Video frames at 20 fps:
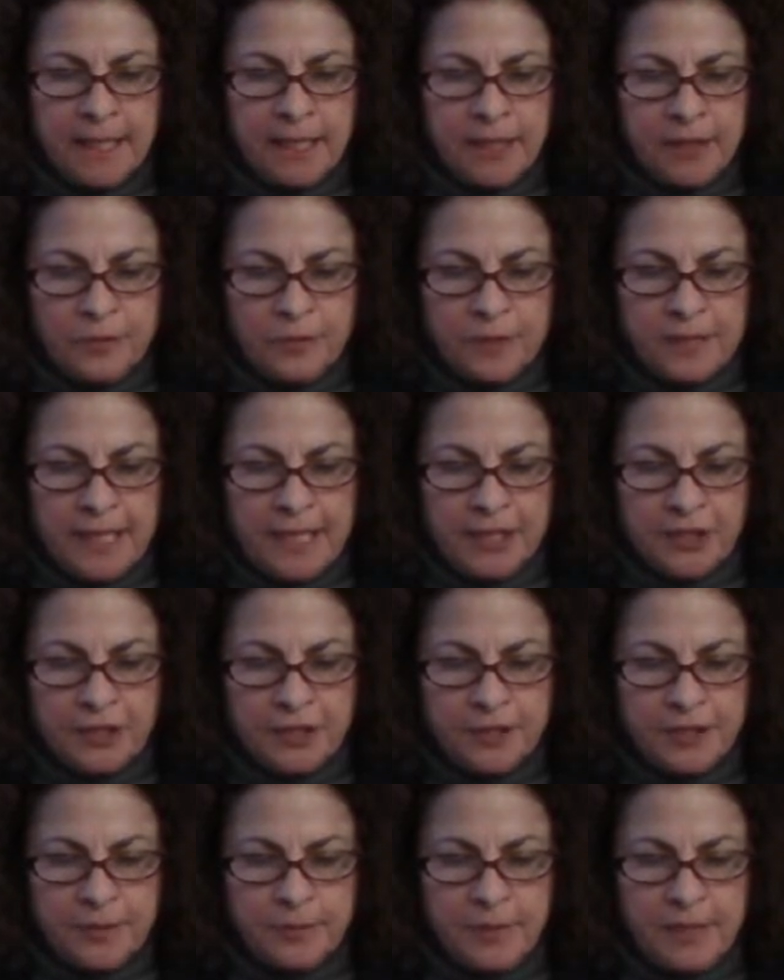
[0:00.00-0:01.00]
in
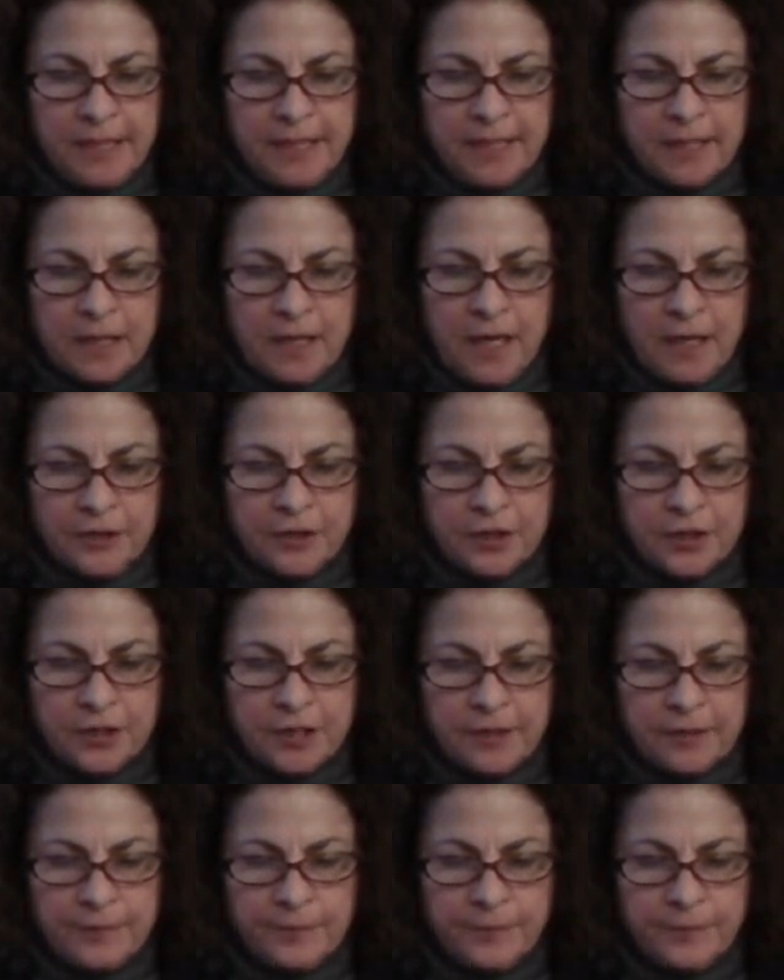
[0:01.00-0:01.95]
relation to media culture.